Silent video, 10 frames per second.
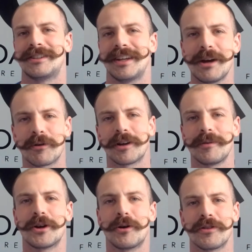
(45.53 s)
Today, we're going to
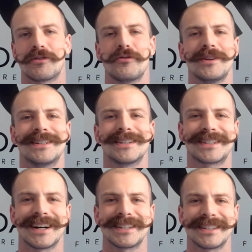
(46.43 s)
be going through and
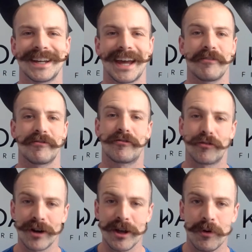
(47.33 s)
discussing a
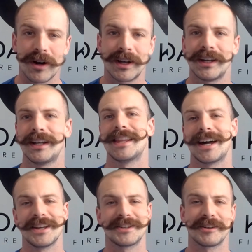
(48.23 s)
free one
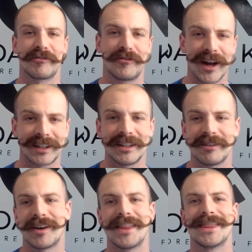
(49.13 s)
that is
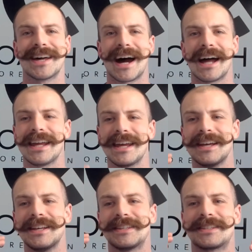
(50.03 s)
effective, and that
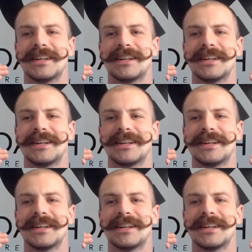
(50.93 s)
is